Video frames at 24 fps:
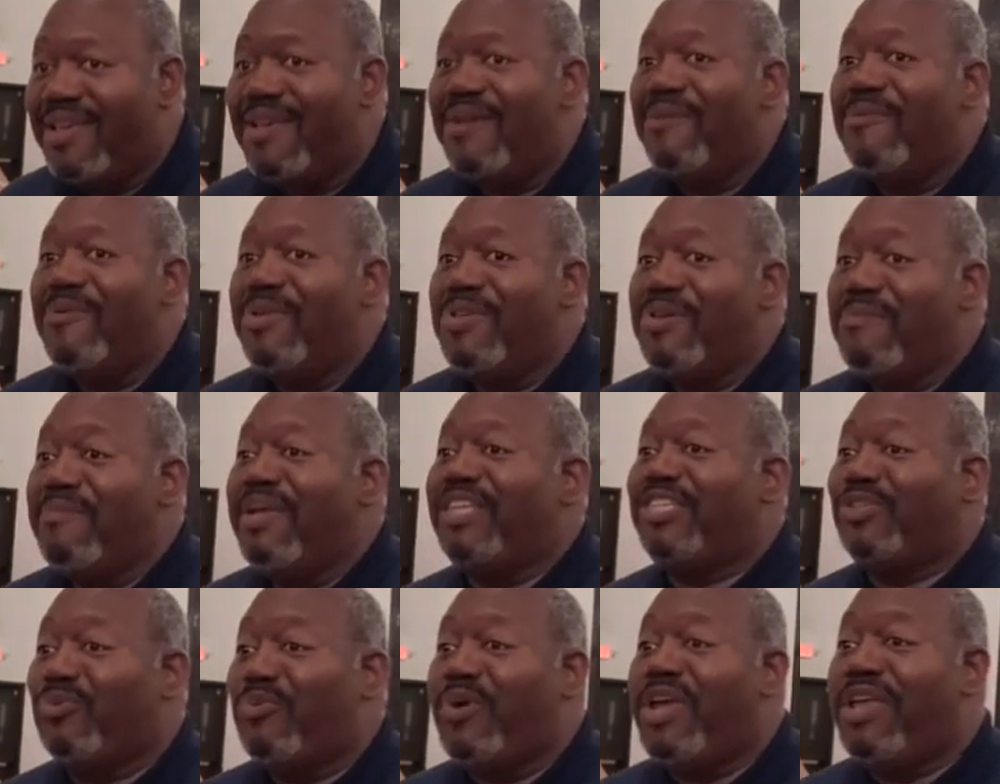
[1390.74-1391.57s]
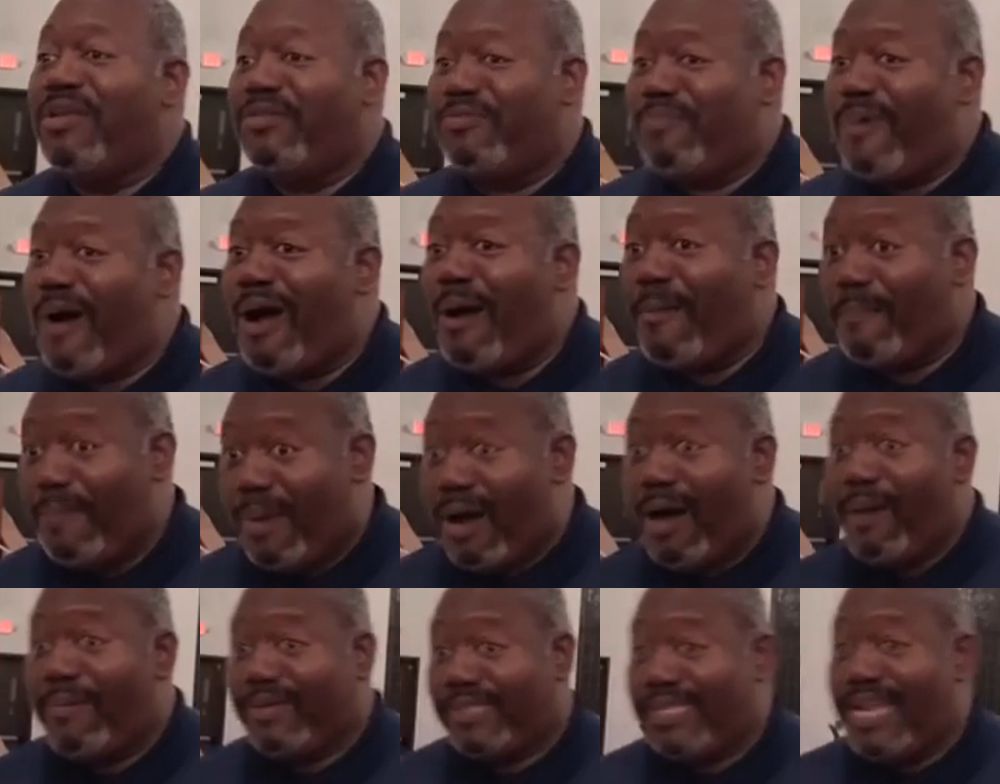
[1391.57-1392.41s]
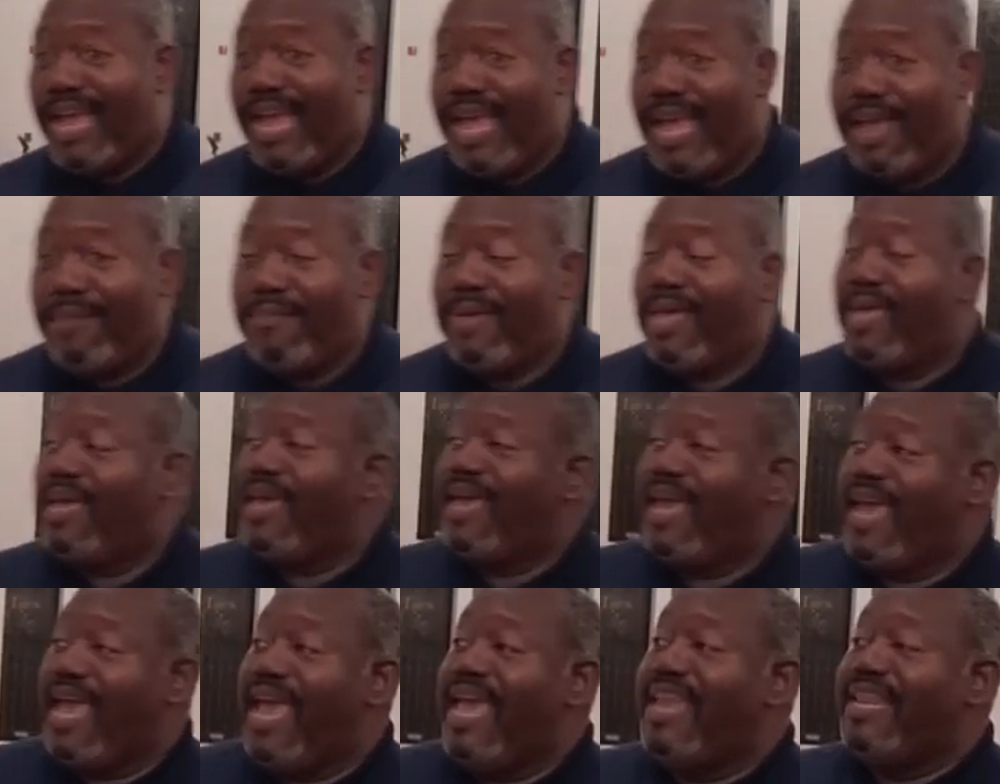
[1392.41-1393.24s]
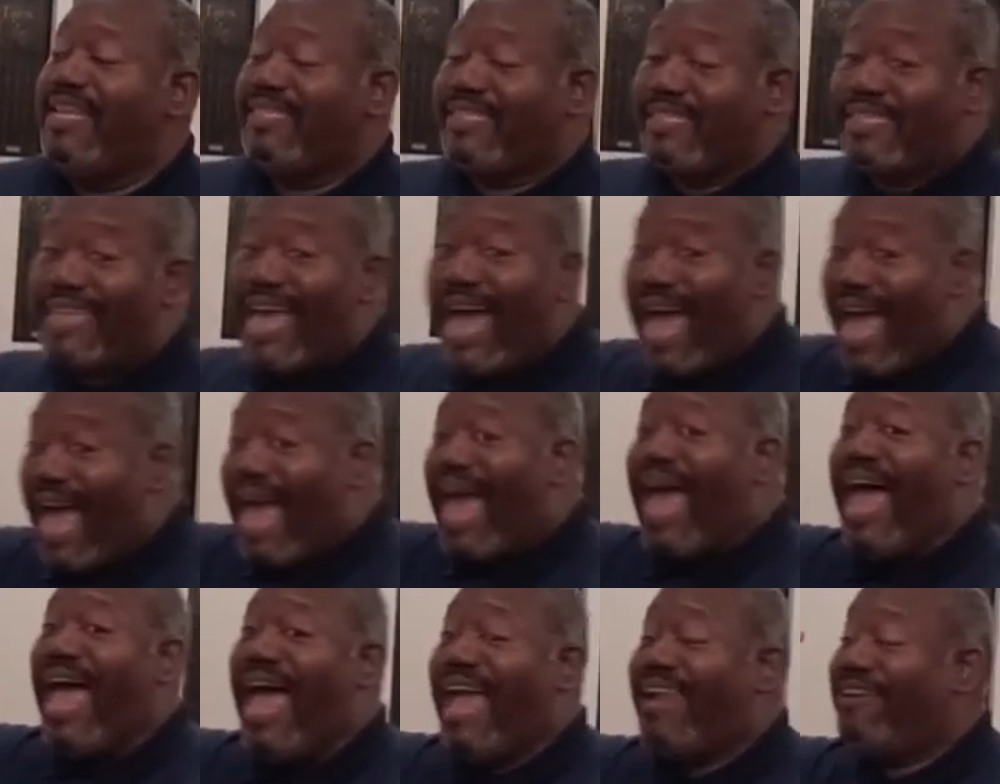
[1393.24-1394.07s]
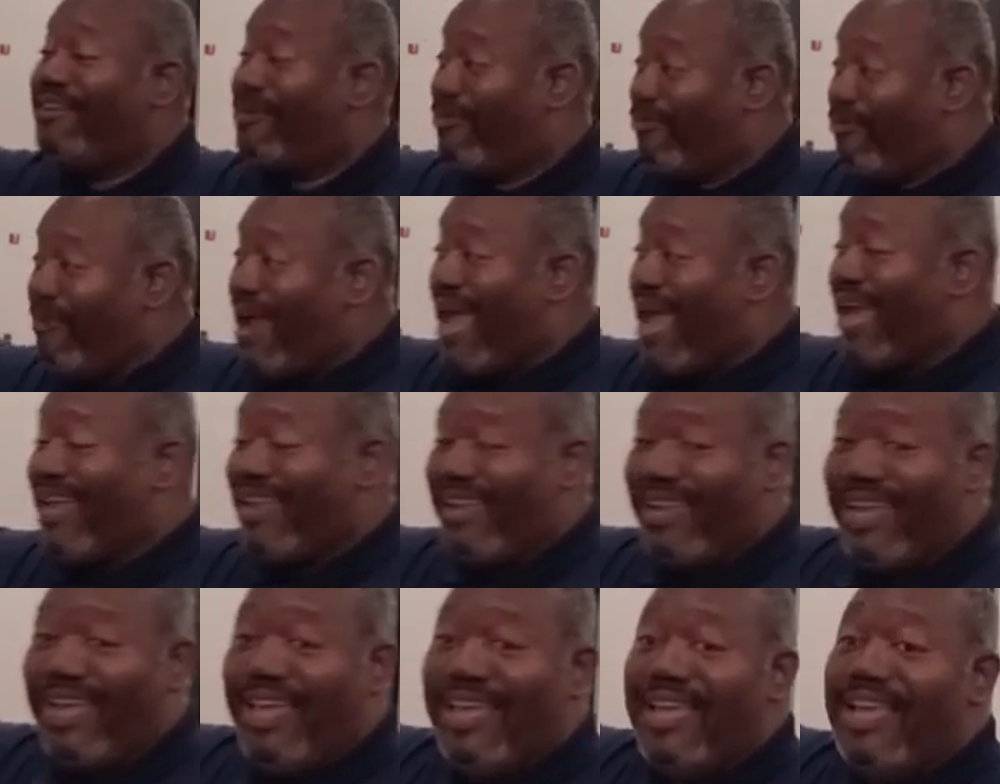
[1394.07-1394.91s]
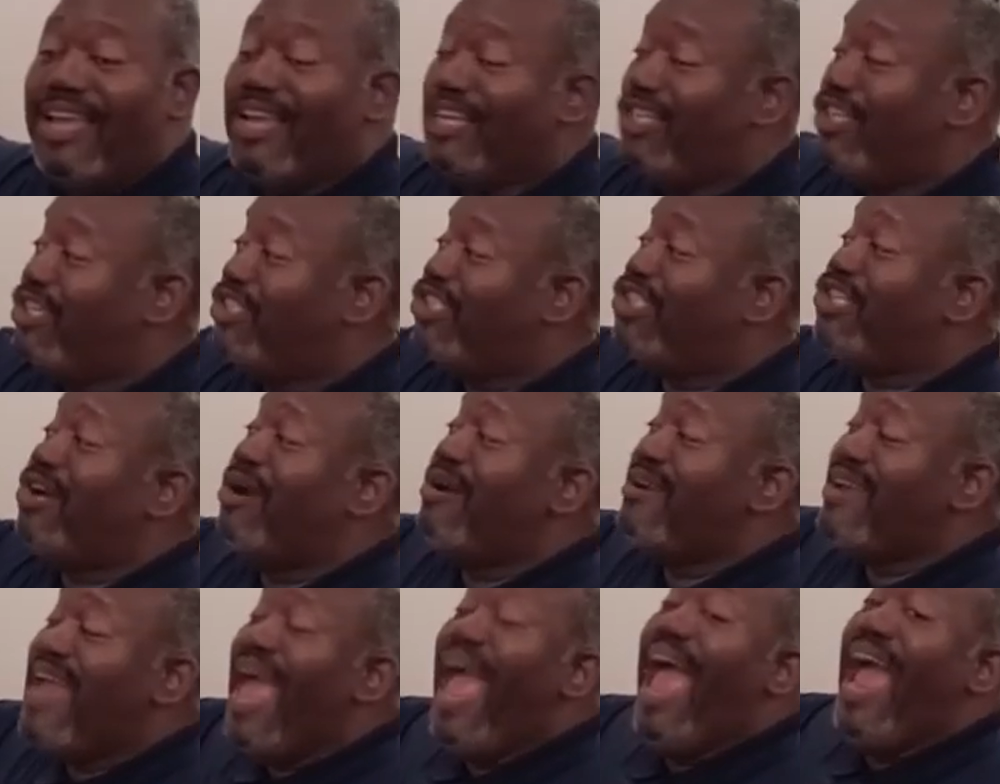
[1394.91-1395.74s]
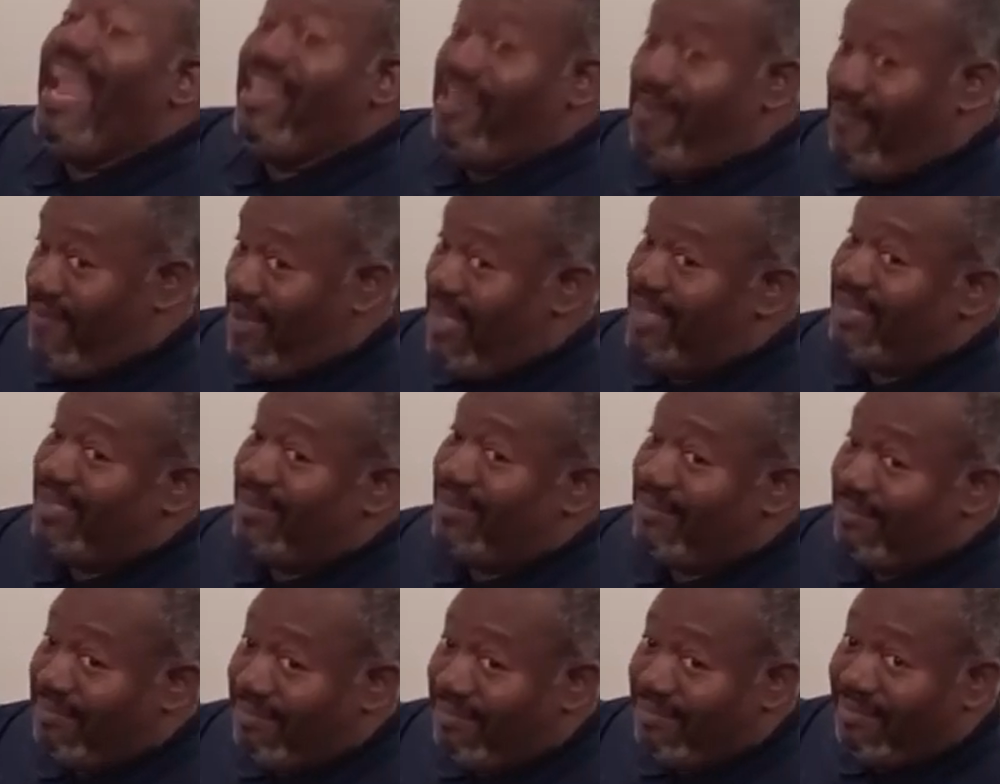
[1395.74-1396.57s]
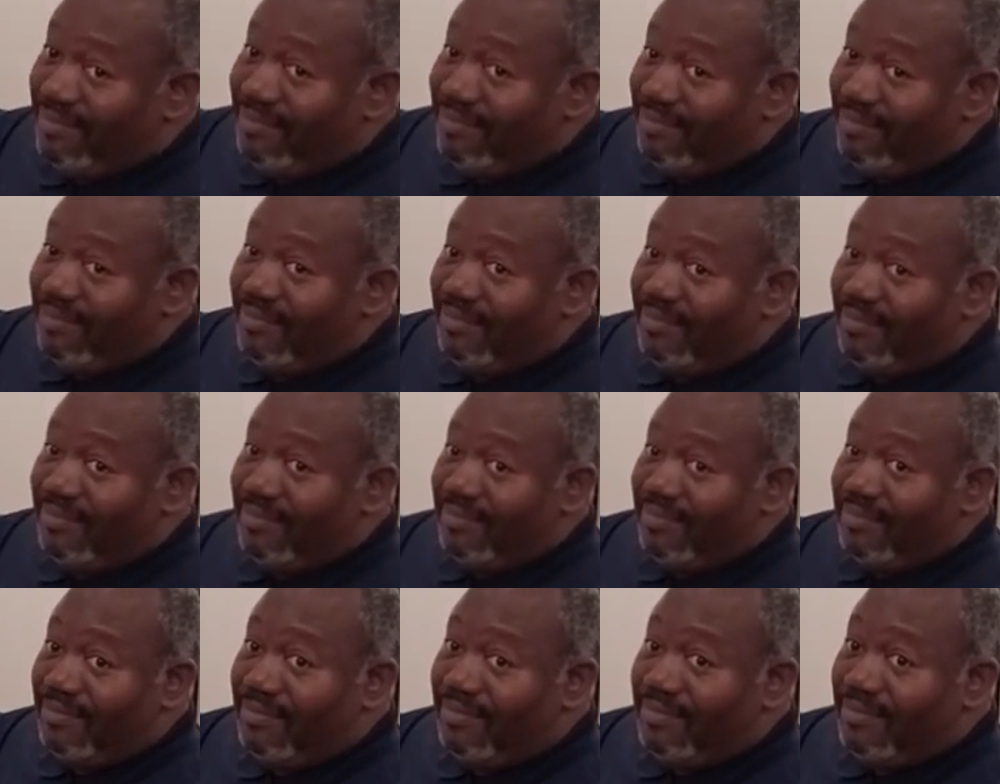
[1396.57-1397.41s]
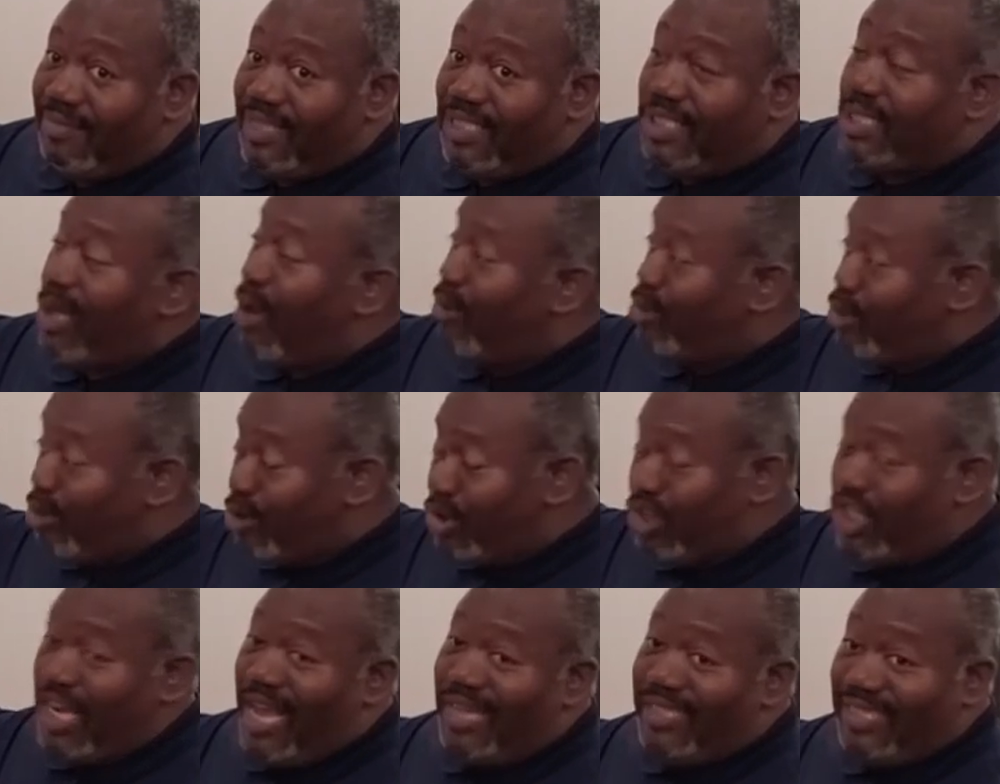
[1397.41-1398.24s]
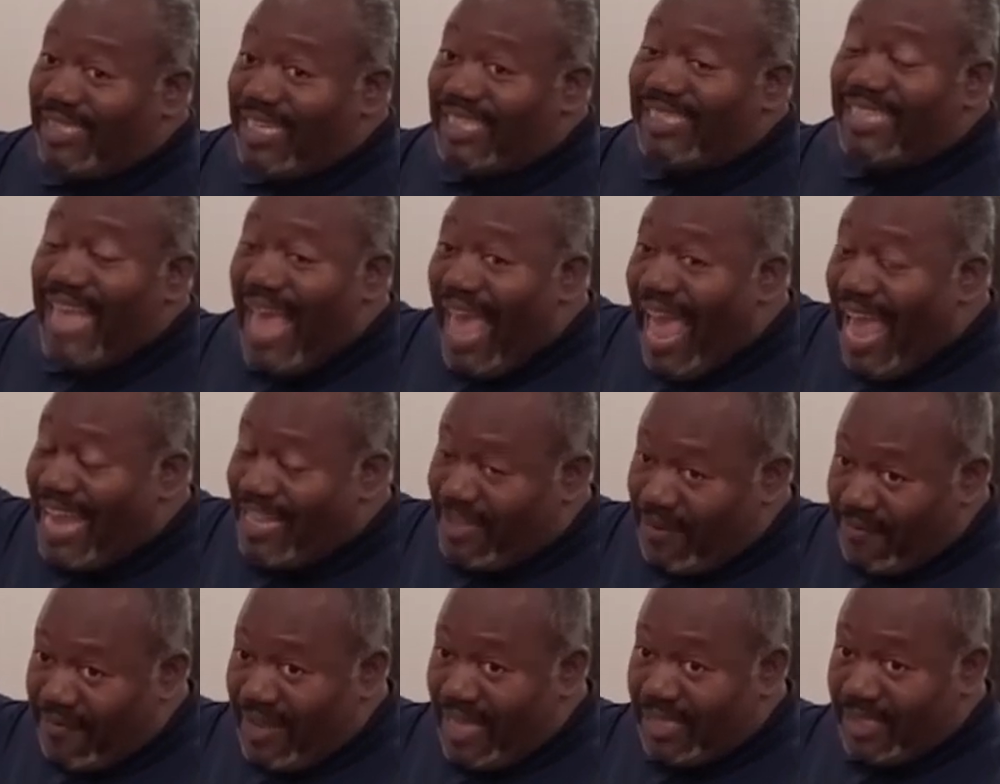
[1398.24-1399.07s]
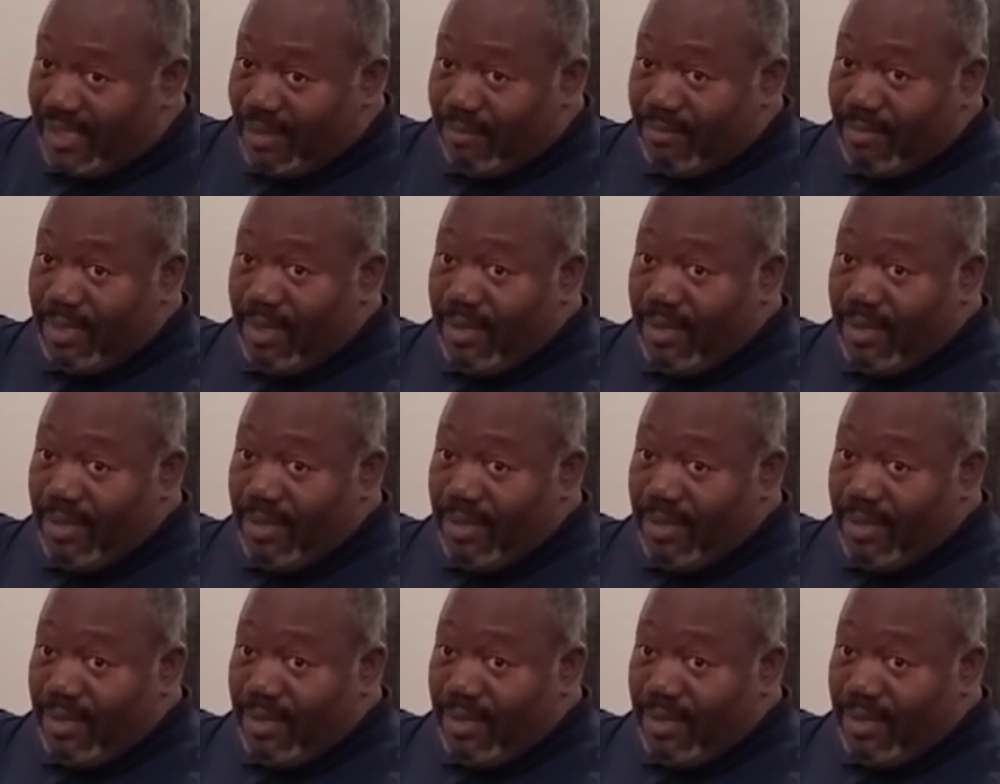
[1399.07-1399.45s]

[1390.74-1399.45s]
when you mention William Barber's name, it is tied directly to certain activism, social justice activism,